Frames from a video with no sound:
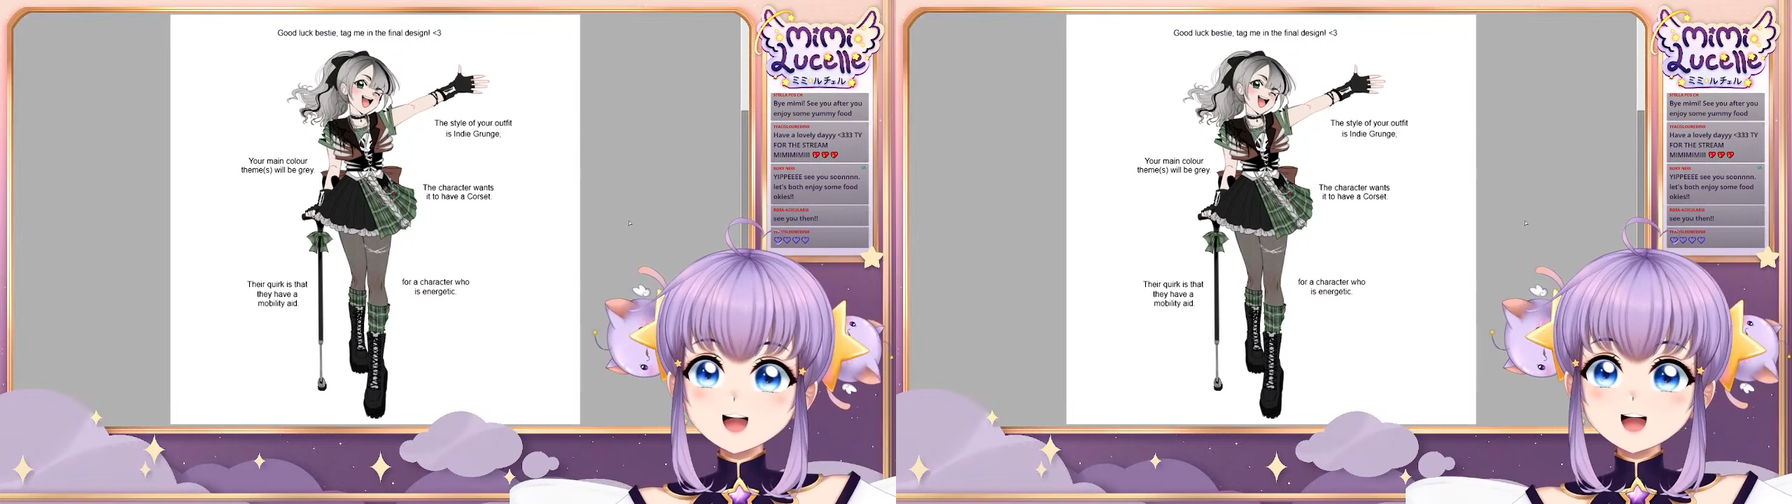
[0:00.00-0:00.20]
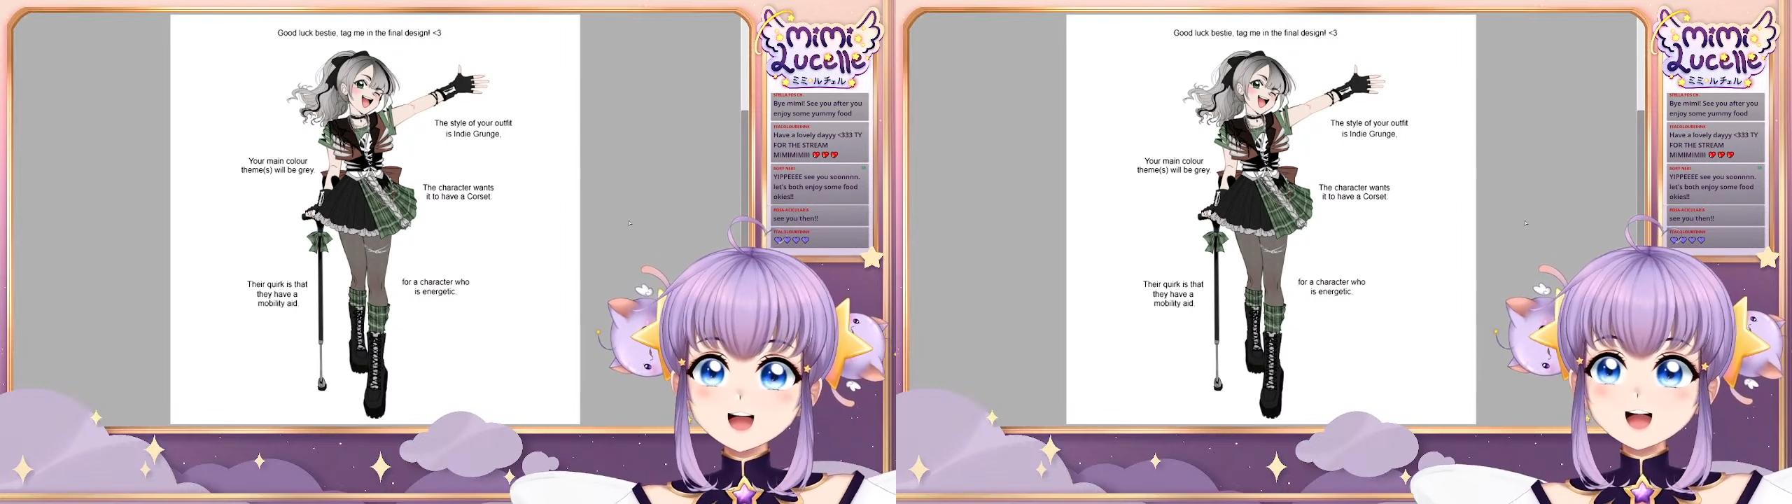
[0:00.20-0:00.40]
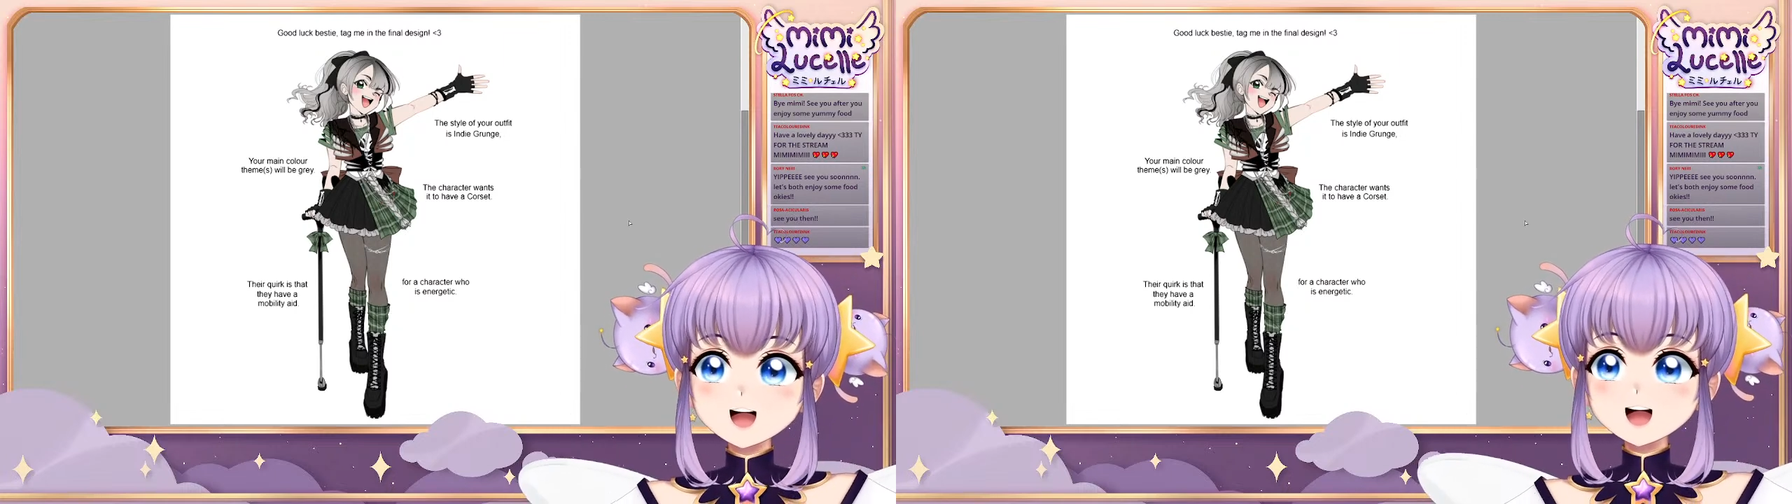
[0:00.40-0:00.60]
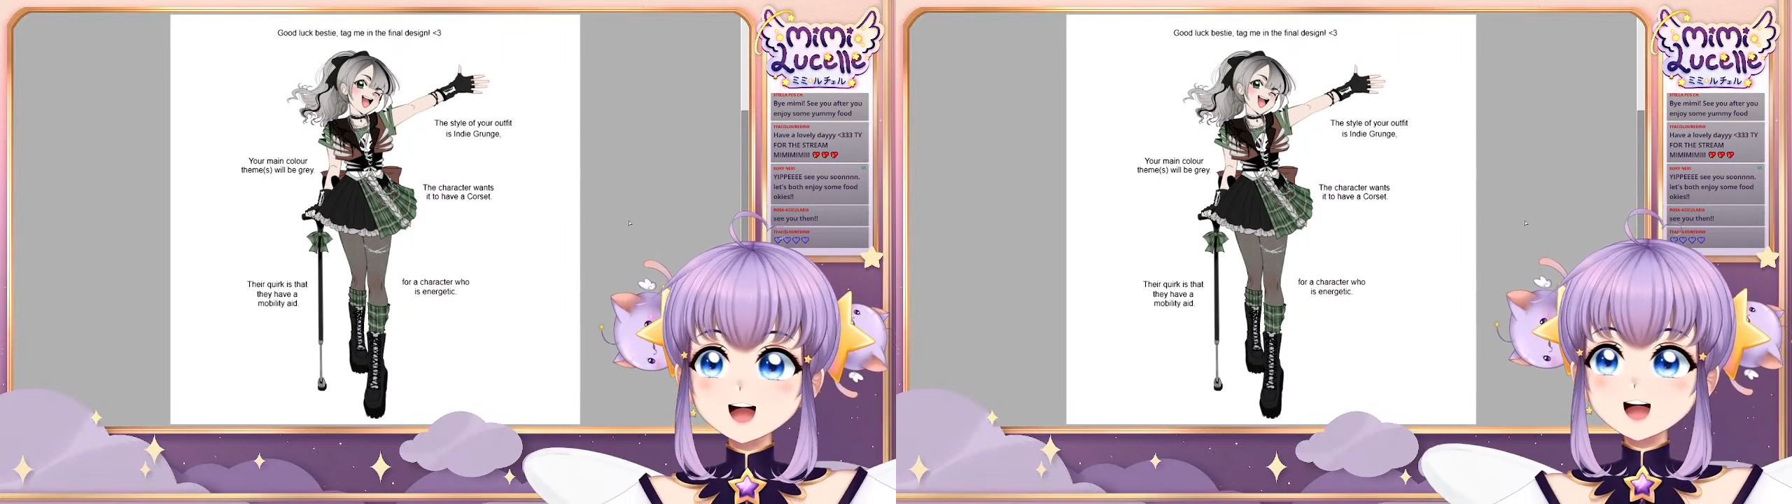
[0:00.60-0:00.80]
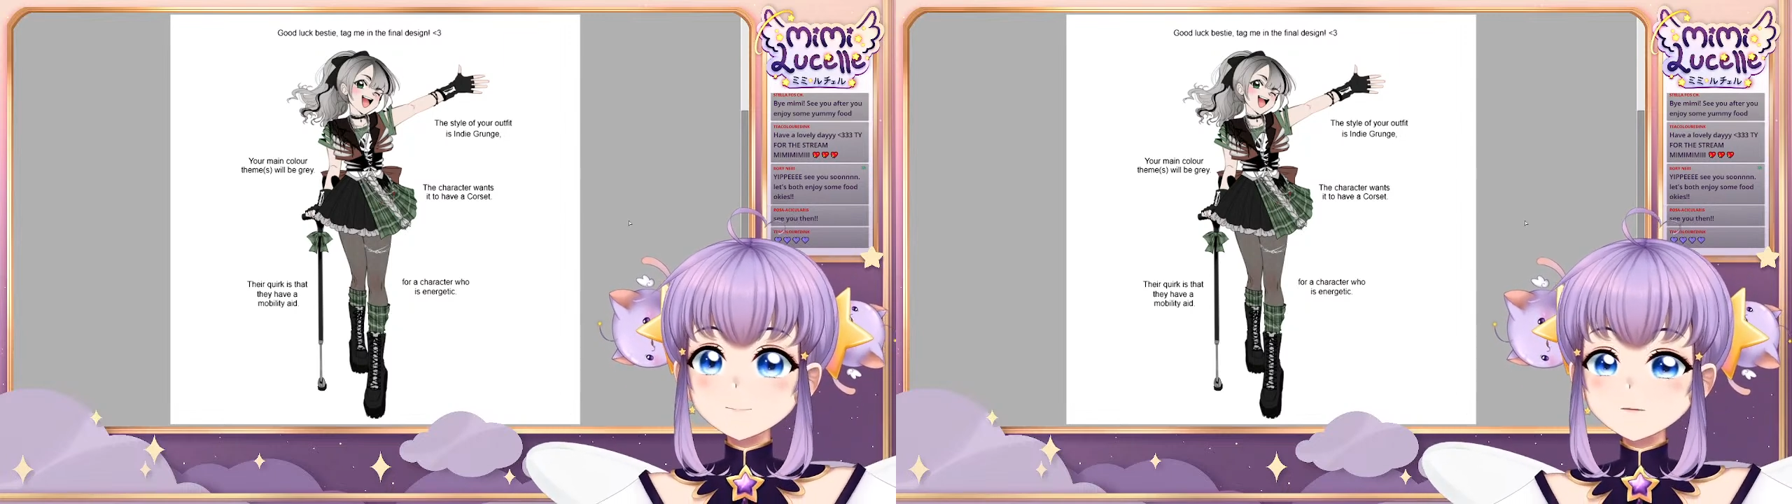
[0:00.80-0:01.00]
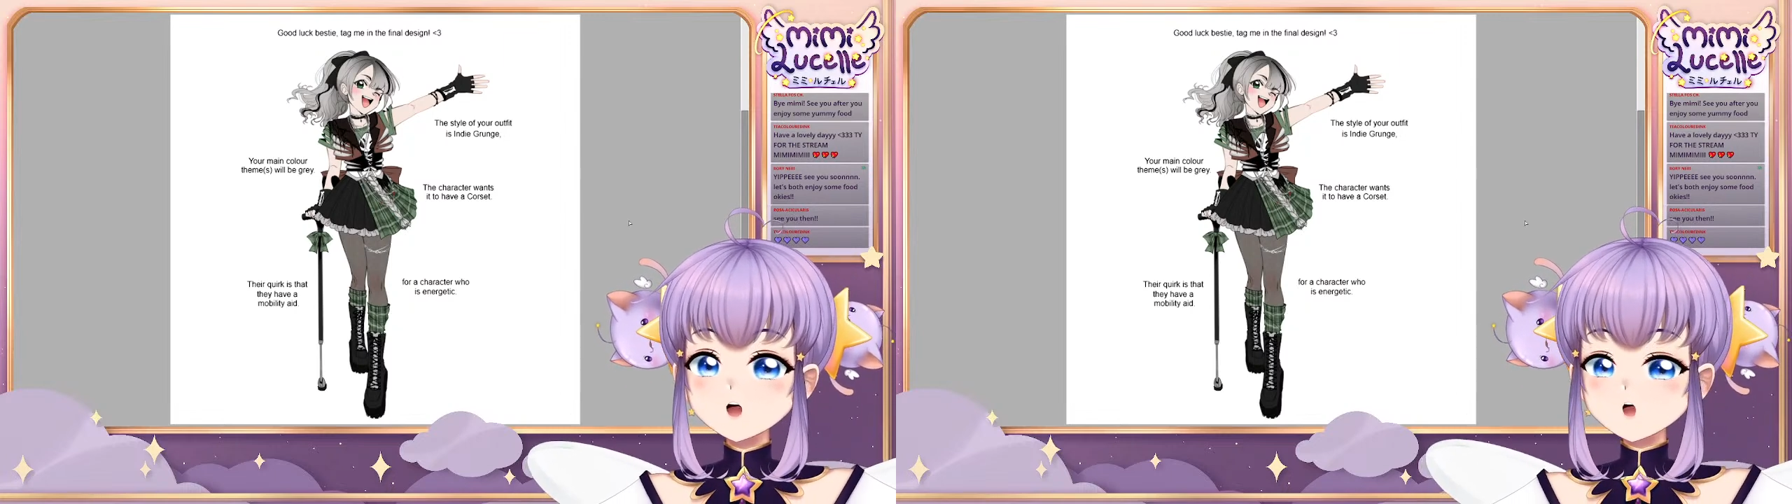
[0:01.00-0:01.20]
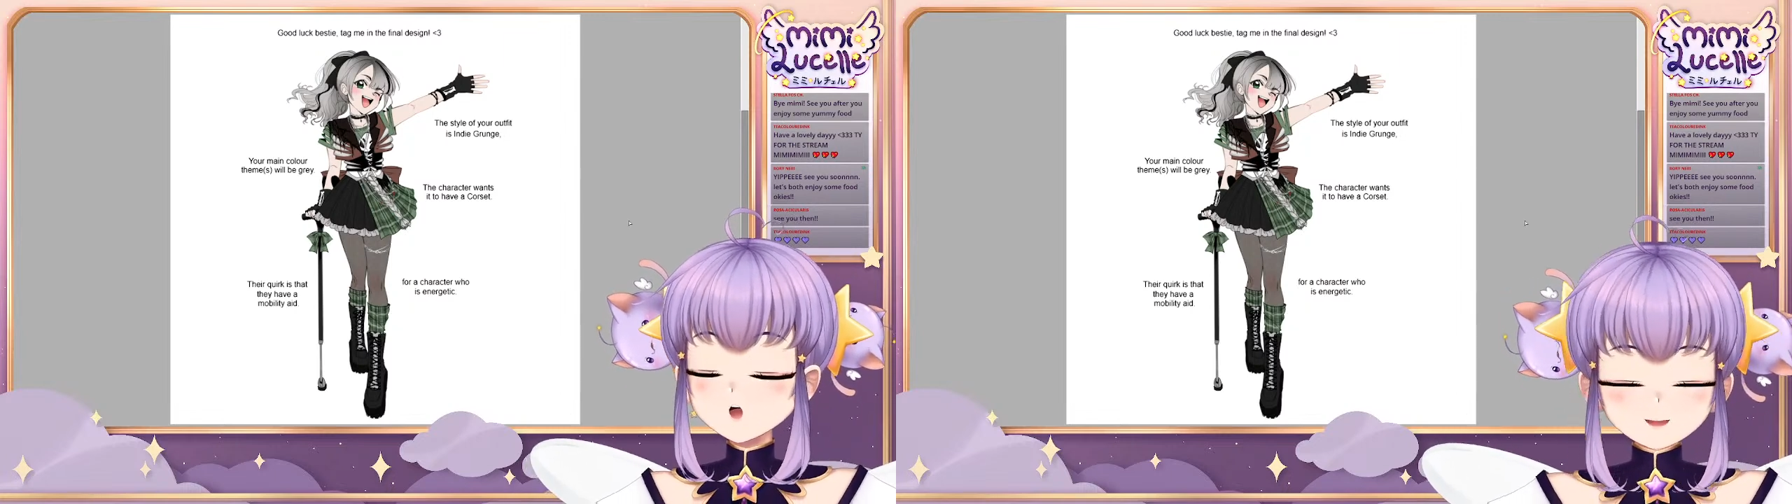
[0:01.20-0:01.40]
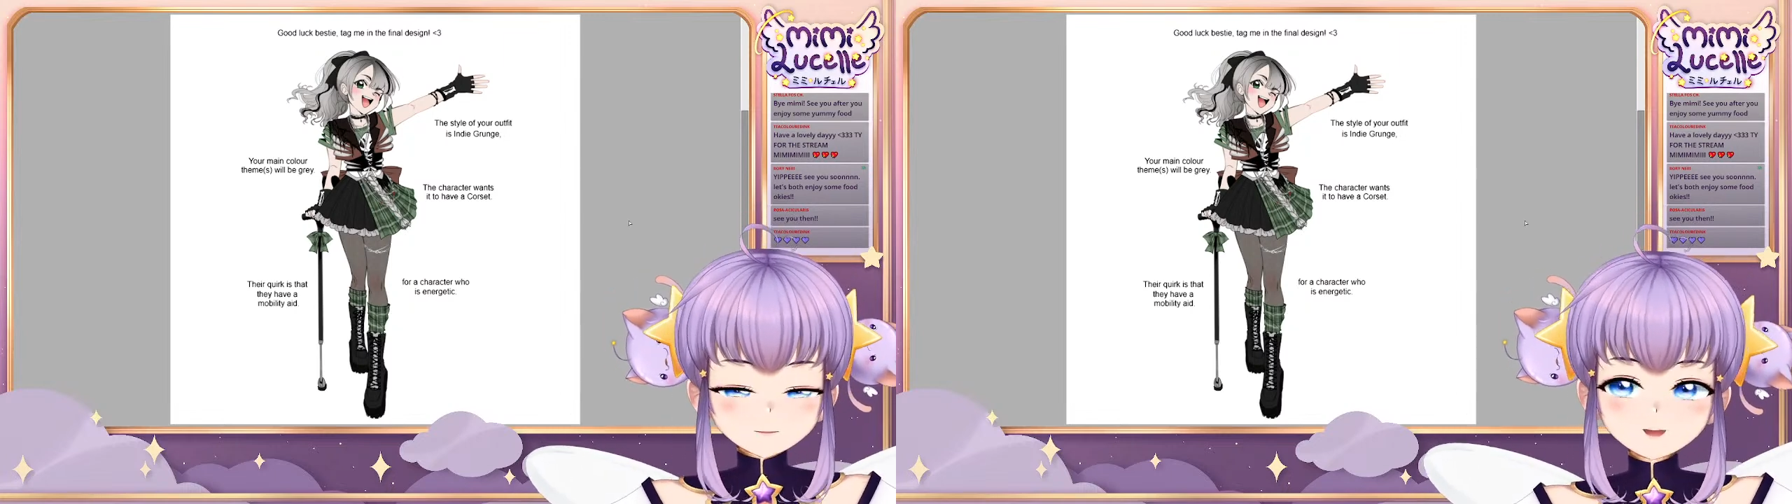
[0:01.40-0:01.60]
time.
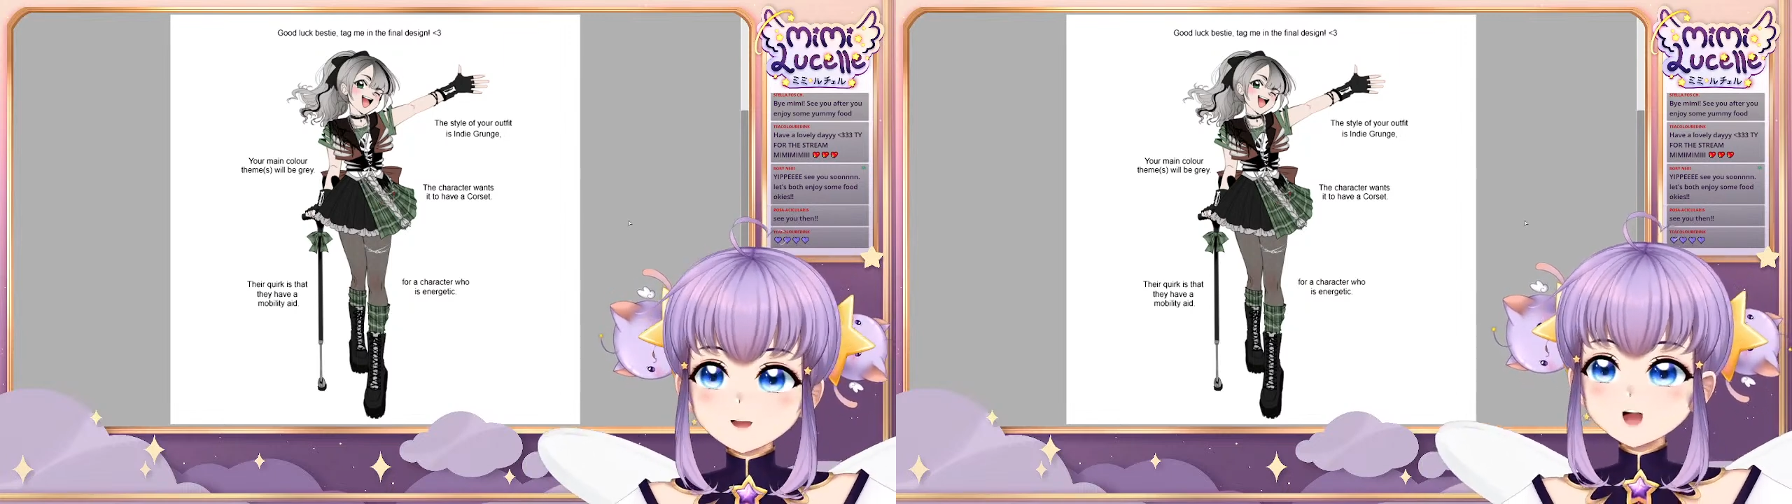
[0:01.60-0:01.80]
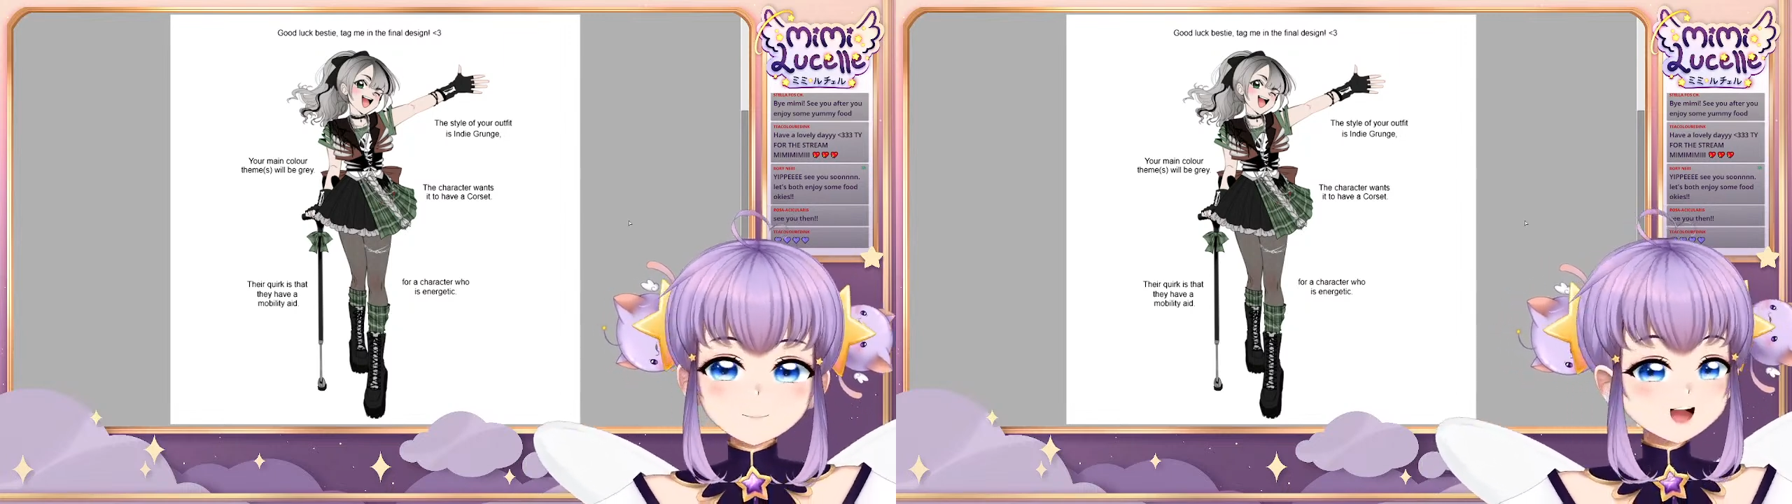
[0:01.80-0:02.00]
Goodbye, bye, bye,